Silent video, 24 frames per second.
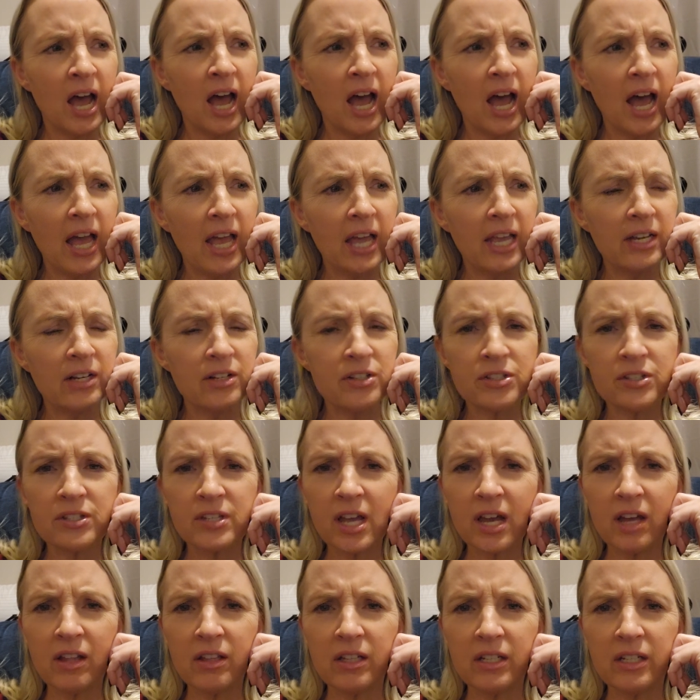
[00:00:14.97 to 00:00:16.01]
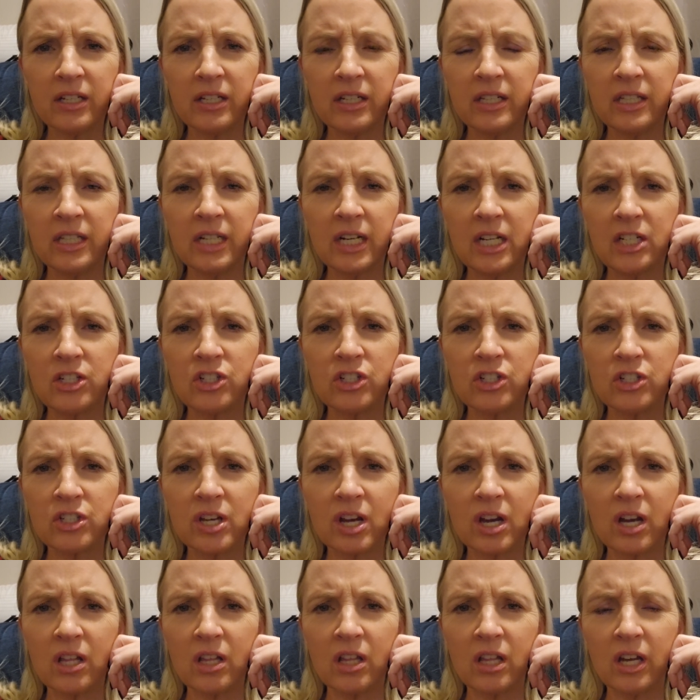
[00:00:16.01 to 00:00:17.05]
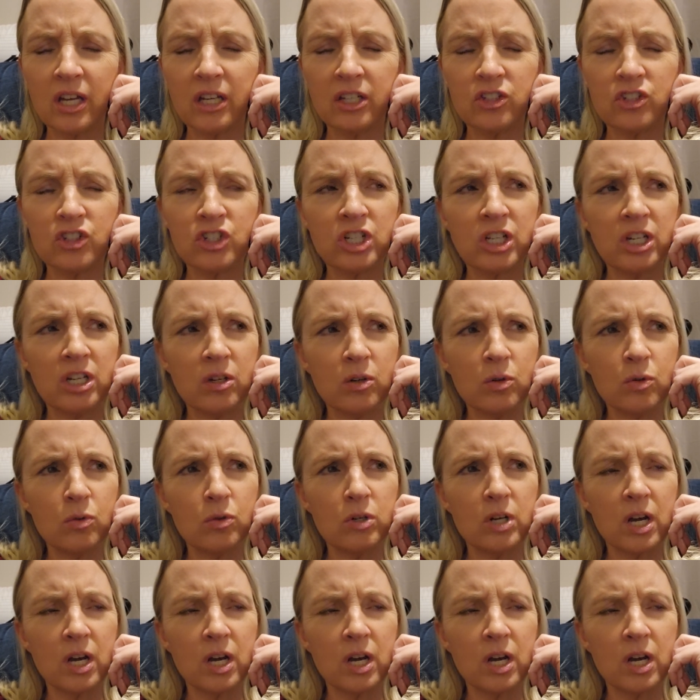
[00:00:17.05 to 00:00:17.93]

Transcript: I ate a salad and then I just got like chilled.